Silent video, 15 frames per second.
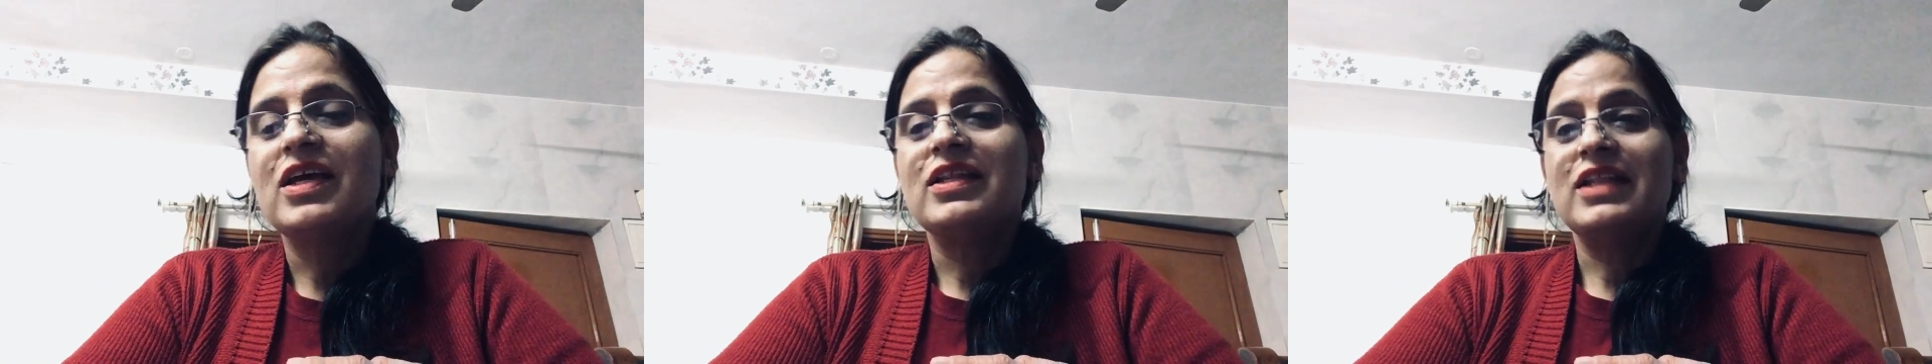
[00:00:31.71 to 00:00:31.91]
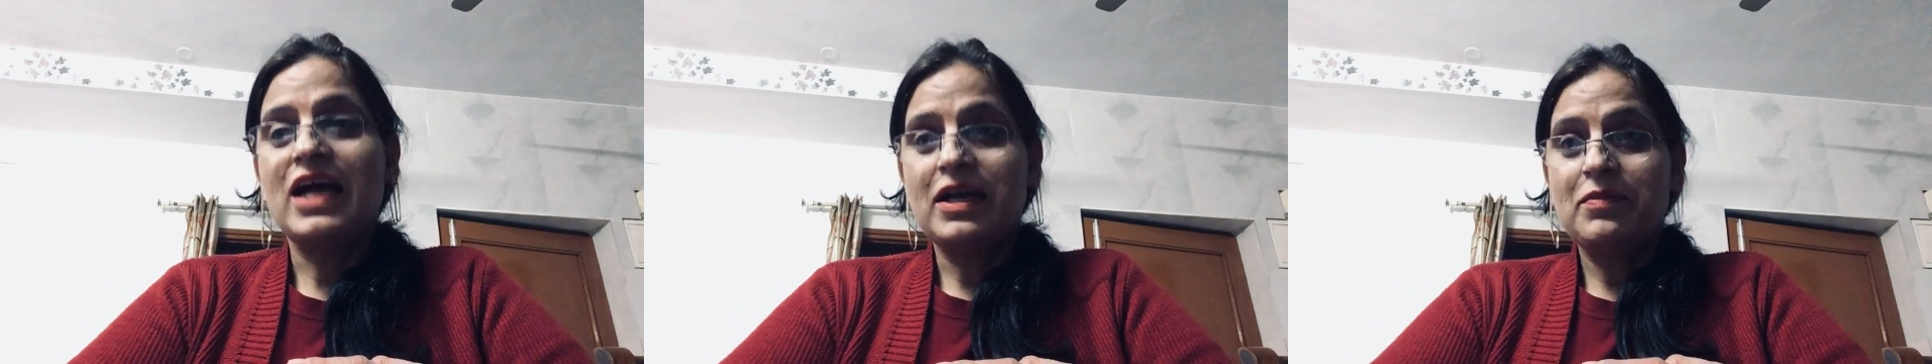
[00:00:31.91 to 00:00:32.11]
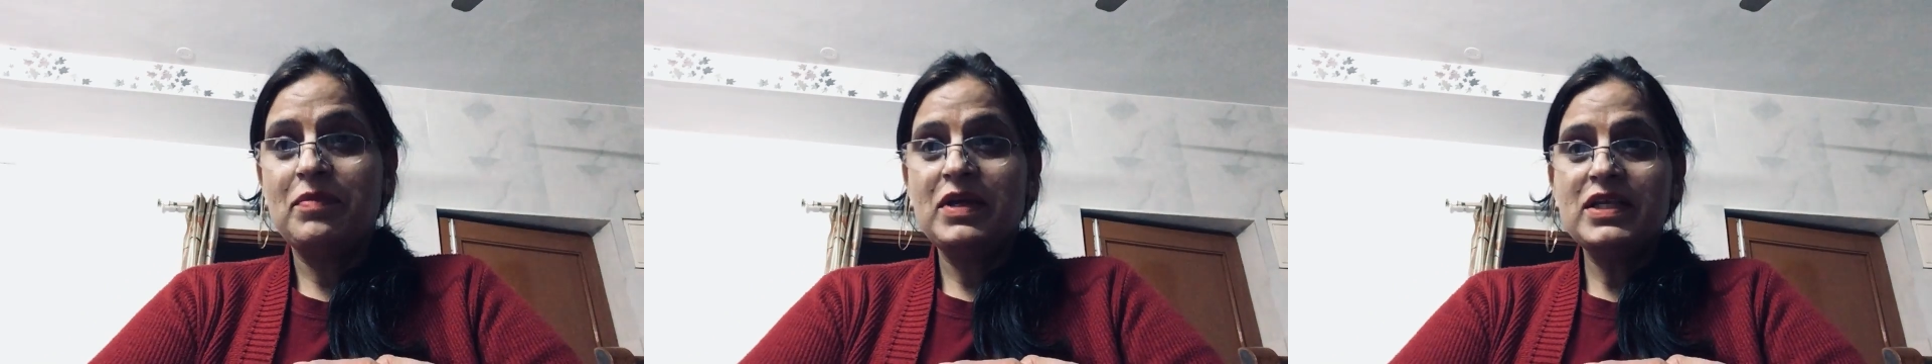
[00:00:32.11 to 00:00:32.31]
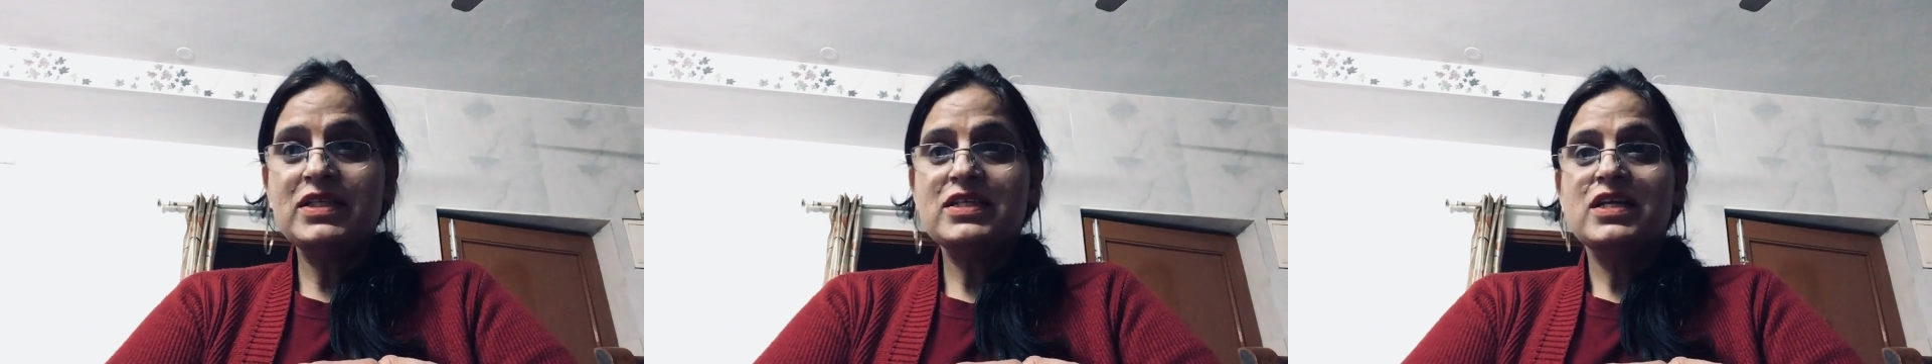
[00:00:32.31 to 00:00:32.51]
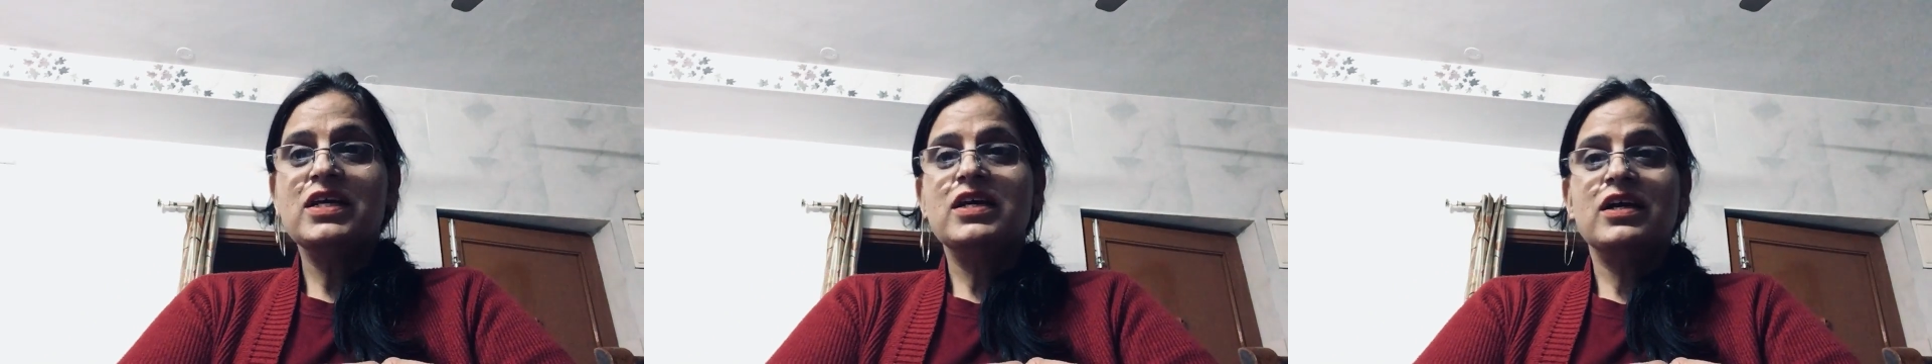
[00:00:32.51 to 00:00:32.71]
That
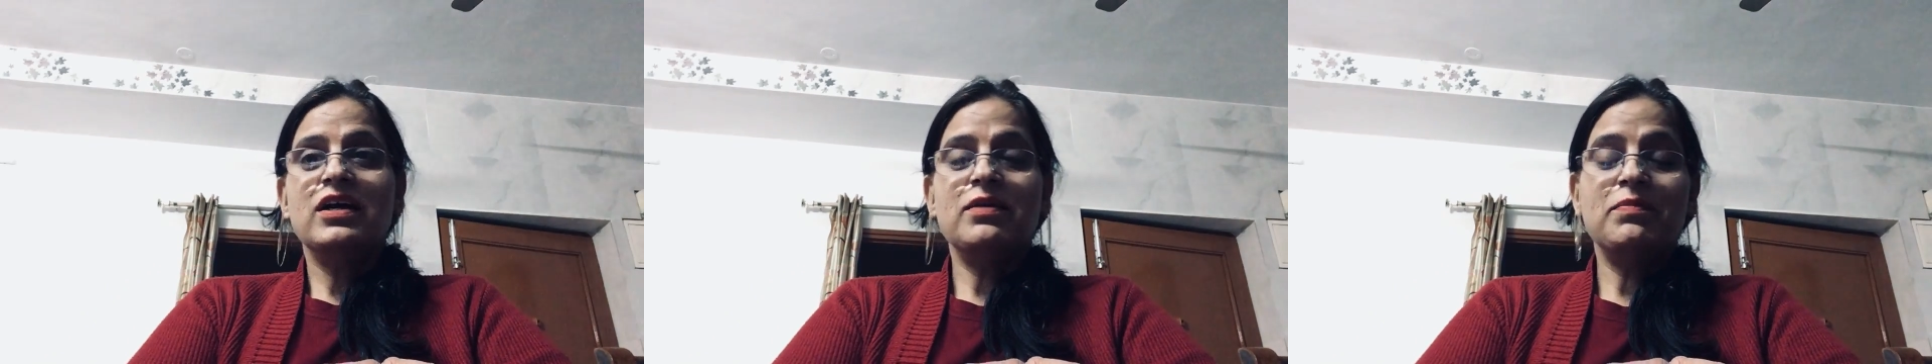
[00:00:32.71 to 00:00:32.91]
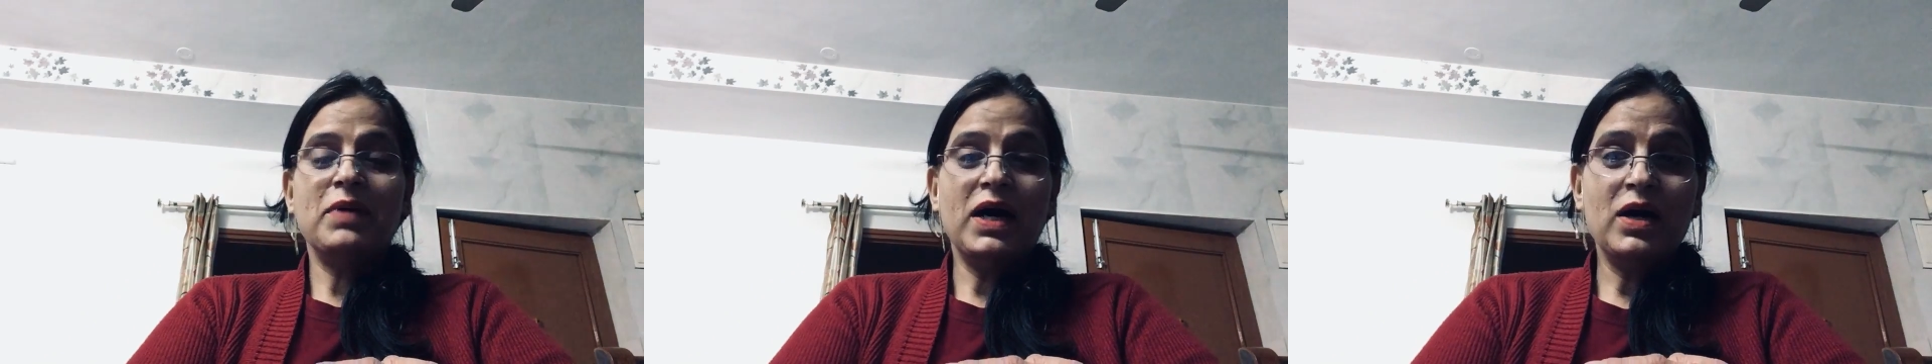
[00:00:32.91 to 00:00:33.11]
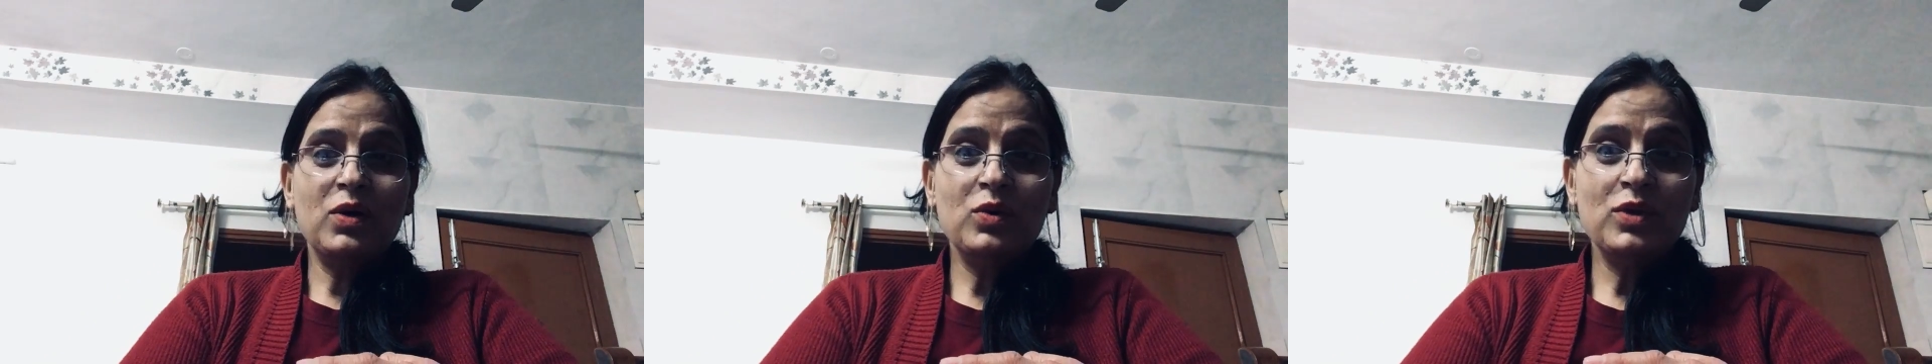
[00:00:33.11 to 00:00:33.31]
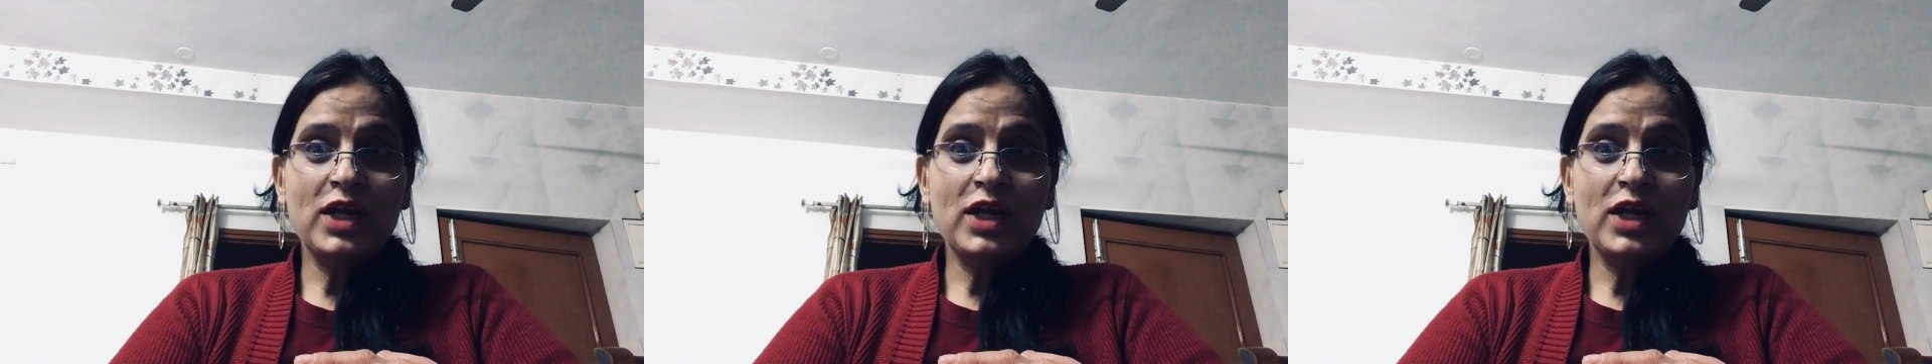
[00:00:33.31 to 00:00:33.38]
means above